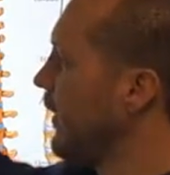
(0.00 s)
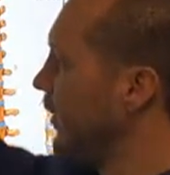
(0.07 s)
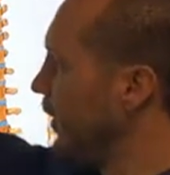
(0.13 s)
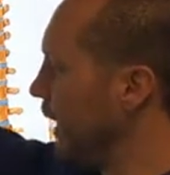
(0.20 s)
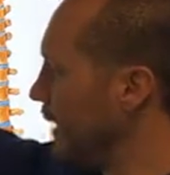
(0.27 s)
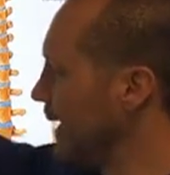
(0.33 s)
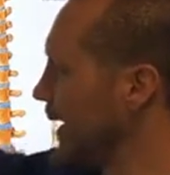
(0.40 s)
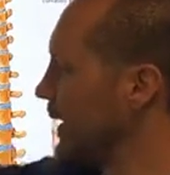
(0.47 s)

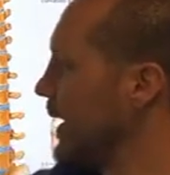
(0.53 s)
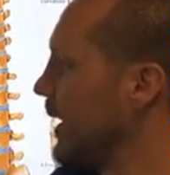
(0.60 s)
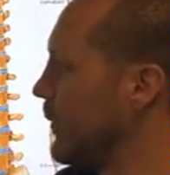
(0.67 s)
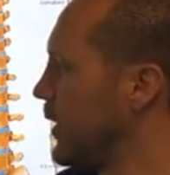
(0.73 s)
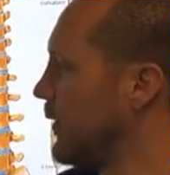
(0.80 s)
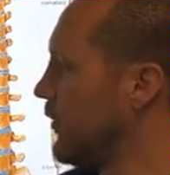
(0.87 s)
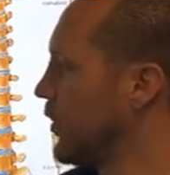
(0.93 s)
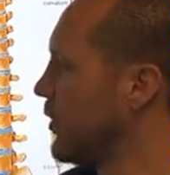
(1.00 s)
than the
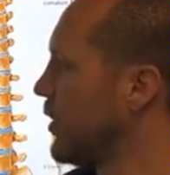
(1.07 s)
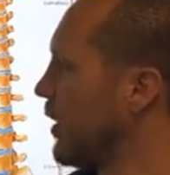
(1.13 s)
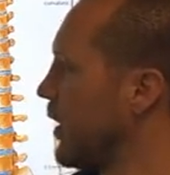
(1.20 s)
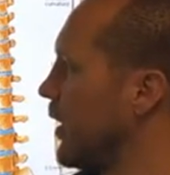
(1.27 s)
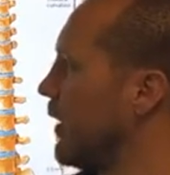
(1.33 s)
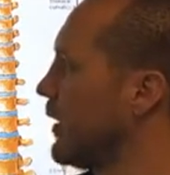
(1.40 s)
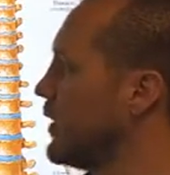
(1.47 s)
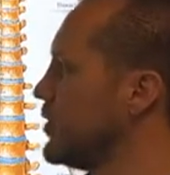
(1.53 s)
alignment of your
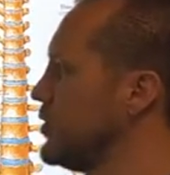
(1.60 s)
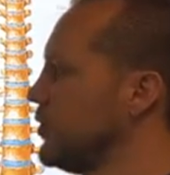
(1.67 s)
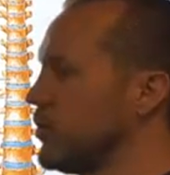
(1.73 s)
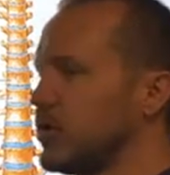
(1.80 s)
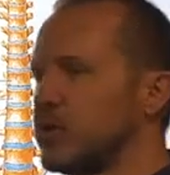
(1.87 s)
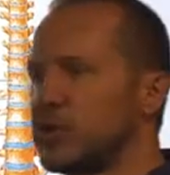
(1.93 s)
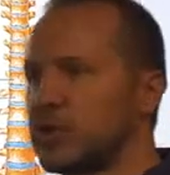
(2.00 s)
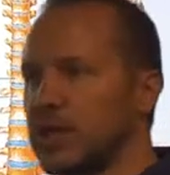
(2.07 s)
car, because you
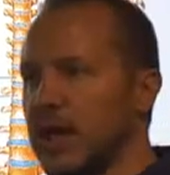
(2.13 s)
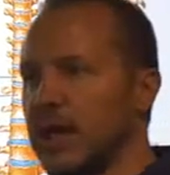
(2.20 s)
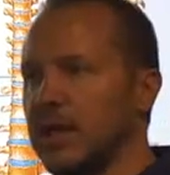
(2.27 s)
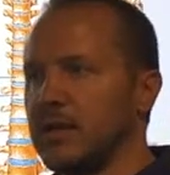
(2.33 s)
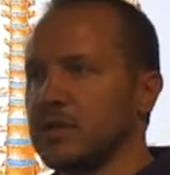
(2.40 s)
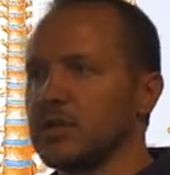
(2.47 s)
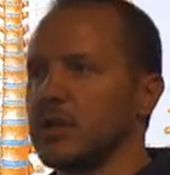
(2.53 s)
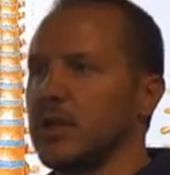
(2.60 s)
could
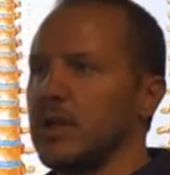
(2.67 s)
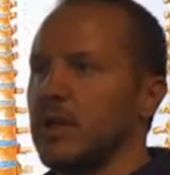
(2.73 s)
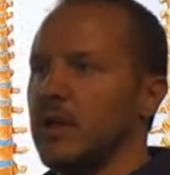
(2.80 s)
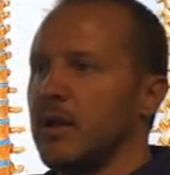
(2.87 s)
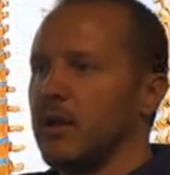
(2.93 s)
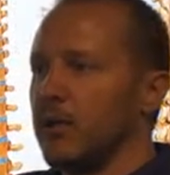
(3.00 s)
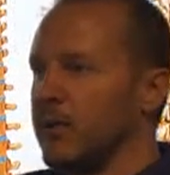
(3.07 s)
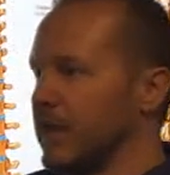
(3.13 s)
change
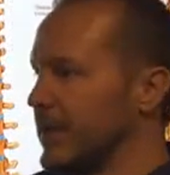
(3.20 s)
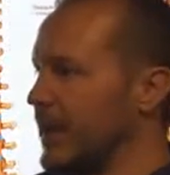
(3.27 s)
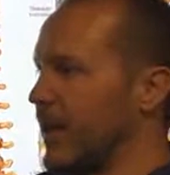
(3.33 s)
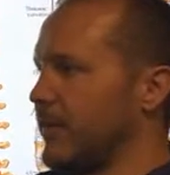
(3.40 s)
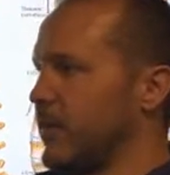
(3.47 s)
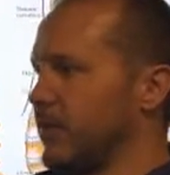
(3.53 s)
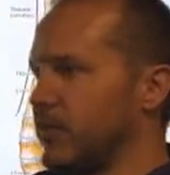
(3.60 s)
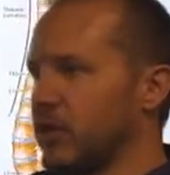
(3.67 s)
the
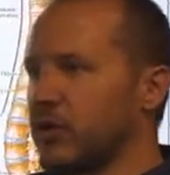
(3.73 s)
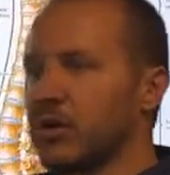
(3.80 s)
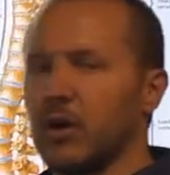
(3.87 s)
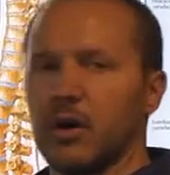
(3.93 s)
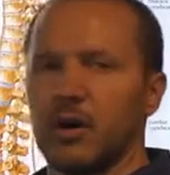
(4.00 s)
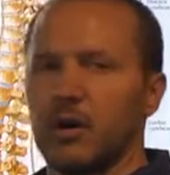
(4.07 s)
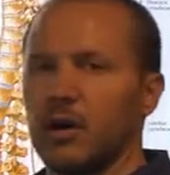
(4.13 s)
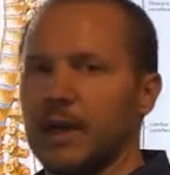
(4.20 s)
alignment of your
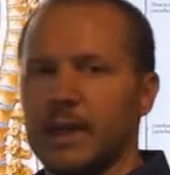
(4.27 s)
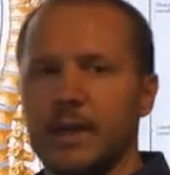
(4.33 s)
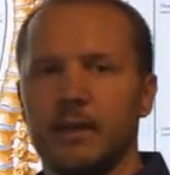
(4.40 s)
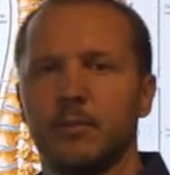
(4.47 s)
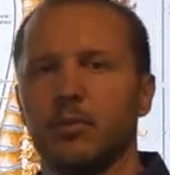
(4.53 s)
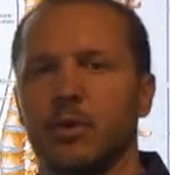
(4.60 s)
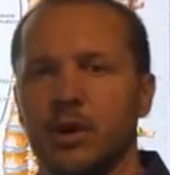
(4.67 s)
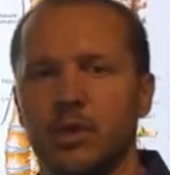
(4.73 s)
car at any
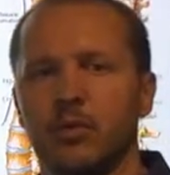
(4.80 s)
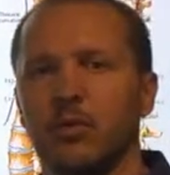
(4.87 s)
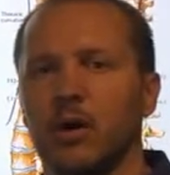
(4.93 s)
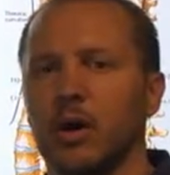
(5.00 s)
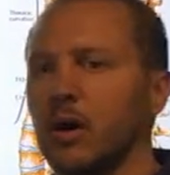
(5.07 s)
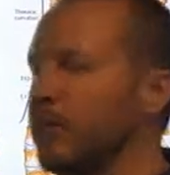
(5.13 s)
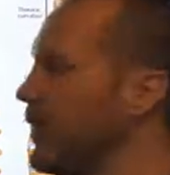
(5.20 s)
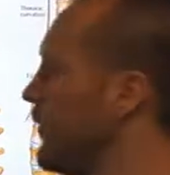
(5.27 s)
point you
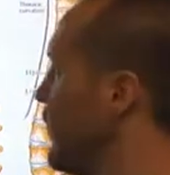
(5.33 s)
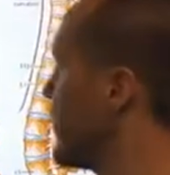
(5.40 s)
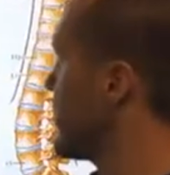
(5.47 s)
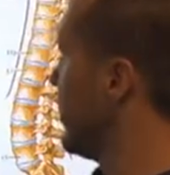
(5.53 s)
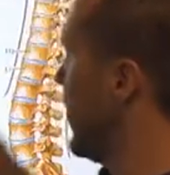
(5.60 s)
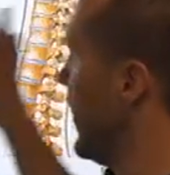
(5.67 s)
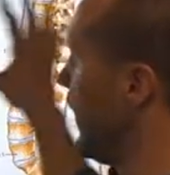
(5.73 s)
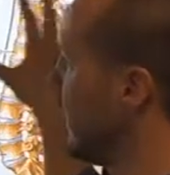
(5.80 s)
want, but if your
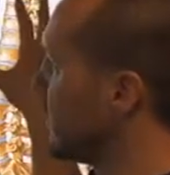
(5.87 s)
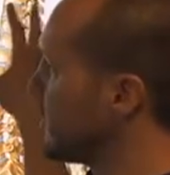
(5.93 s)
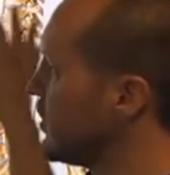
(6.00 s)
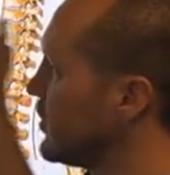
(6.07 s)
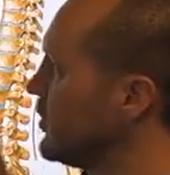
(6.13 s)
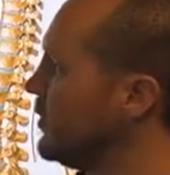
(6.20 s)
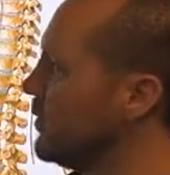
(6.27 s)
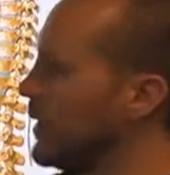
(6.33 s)
spine gets
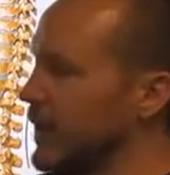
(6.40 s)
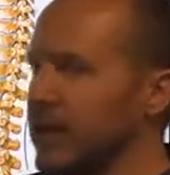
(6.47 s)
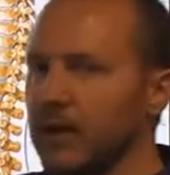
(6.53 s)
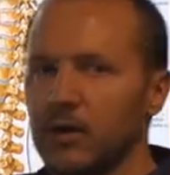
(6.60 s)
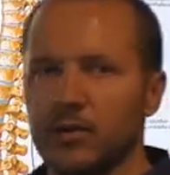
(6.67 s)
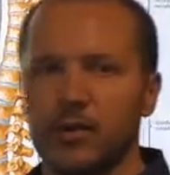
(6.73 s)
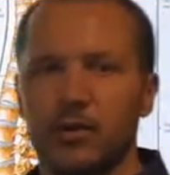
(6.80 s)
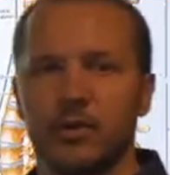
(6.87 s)
too
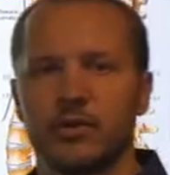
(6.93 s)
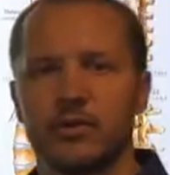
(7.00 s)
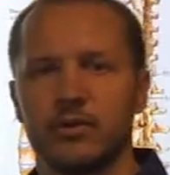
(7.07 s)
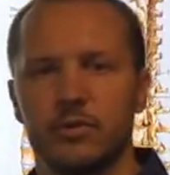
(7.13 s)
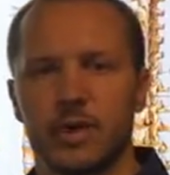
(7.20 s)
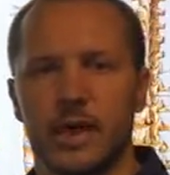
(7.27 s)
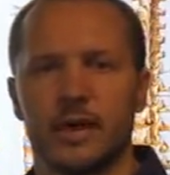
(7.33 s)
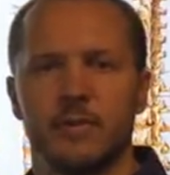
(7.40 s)
unhealthy or
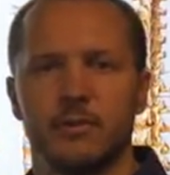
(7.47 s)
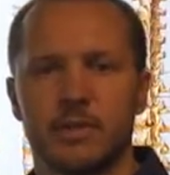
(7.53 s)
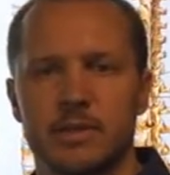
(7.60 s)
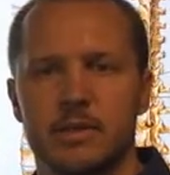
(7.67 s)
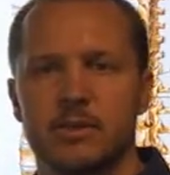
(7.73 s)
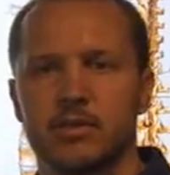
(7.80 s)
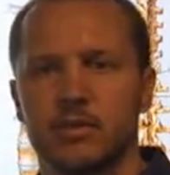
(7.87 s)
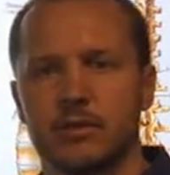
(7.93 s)
too out of
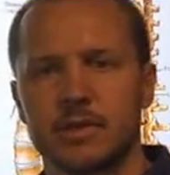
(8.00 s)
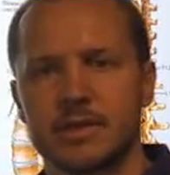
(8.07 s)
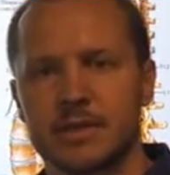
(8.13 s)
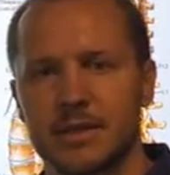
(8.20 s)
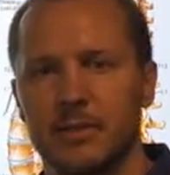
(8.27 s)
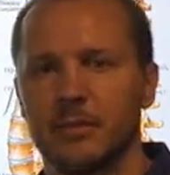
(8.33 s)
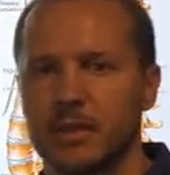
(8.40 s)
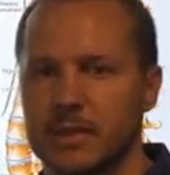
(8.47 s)
position or
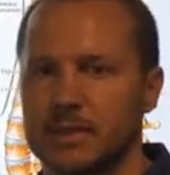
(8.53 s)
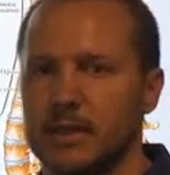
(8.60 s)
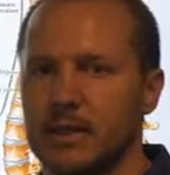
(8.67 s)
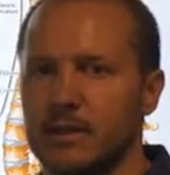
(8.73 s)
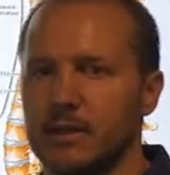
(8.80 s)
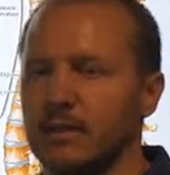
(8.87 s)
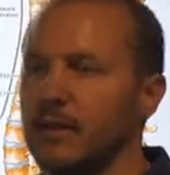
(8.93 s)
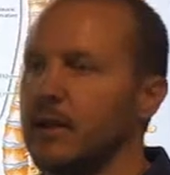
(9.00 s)

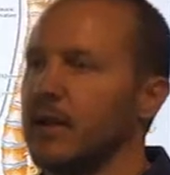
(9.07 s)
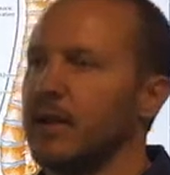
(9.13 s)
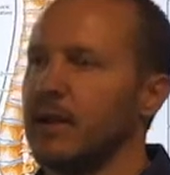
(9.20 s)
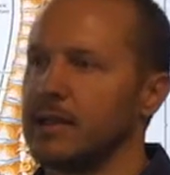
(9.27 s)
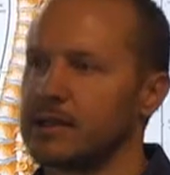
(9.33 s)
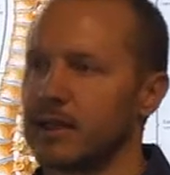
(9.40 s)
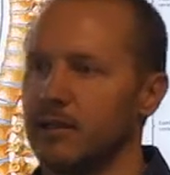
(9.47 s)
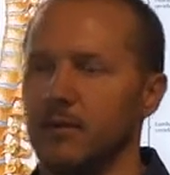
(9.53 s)
subluxated,
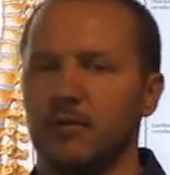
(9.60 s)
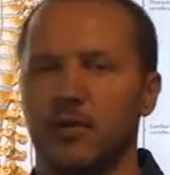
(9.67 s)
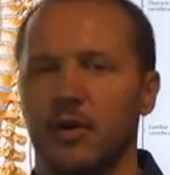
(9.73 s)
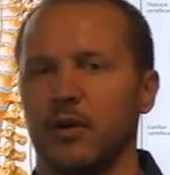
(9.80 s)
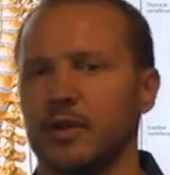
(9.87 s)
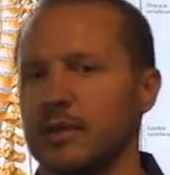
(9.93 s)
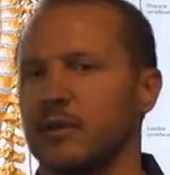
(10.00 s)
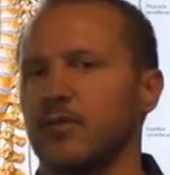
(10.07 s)
it's going to be
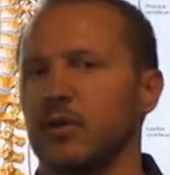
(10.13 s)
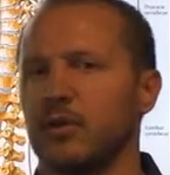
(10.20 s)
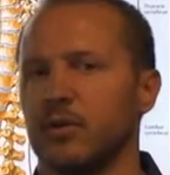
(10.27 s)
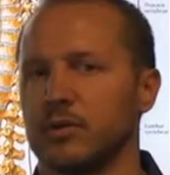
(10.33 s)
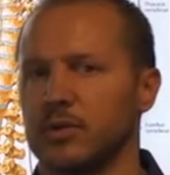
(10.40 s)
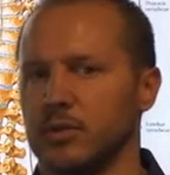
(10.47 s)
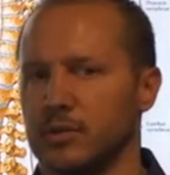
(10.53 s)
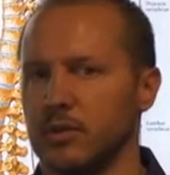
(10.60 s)
very
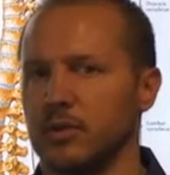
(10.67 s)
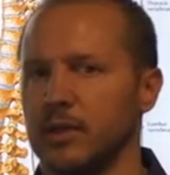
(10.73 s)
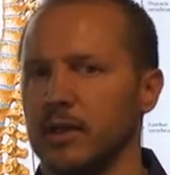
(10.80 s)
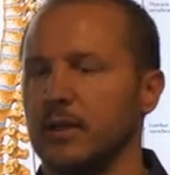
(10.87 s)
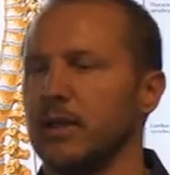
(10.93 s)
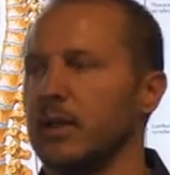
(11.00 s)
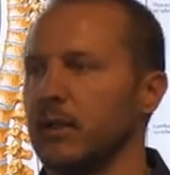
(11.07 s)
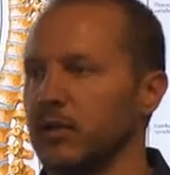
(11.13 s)
difficult to do
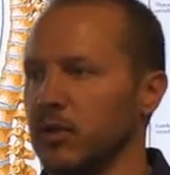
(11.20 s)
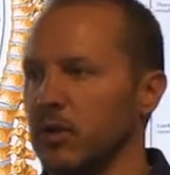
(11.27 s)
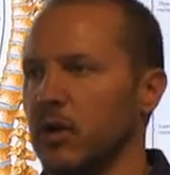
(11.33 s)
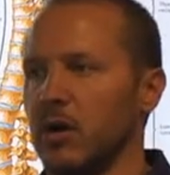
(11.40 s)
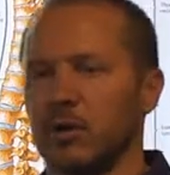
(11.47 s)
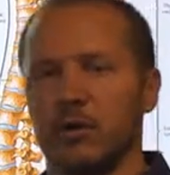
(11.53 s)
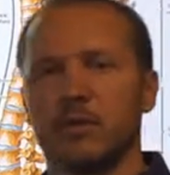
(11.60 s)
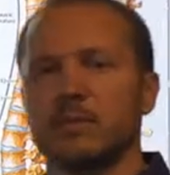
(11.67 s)
it the
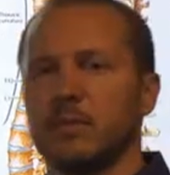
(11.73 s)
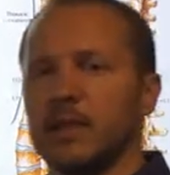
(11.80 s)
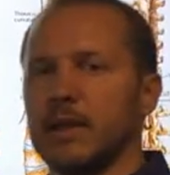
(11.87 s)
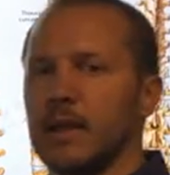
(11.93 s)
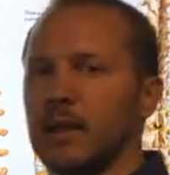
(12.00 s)
longer it's been